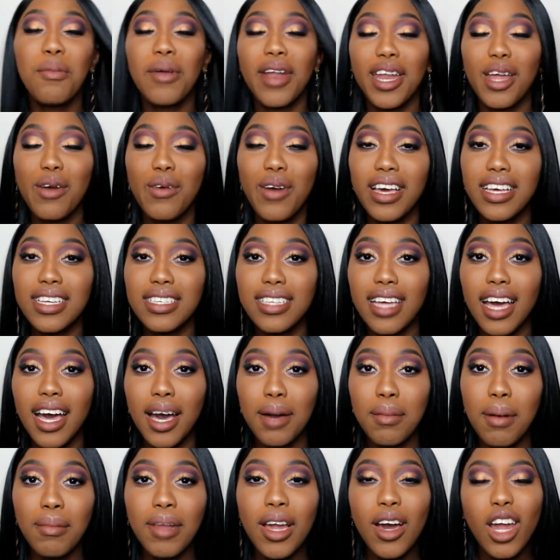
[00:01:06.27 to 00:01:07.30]
but anyways,
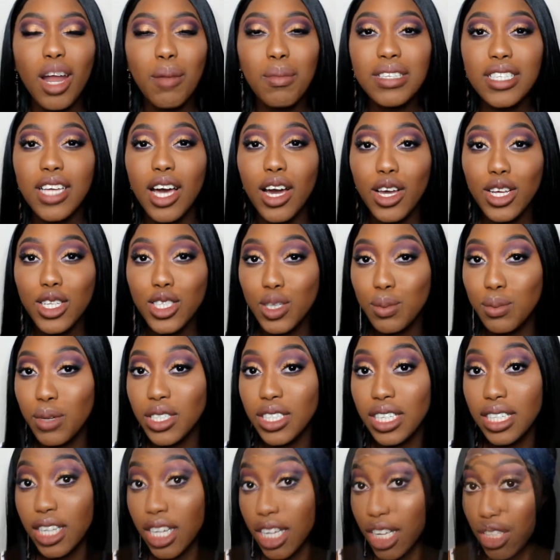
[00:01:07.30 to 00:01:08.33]
um, I'm not going to be talking too much
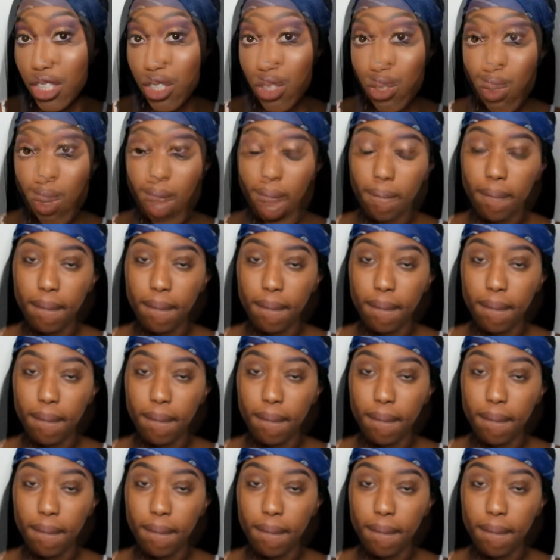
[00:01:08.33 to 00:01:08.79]
in the intro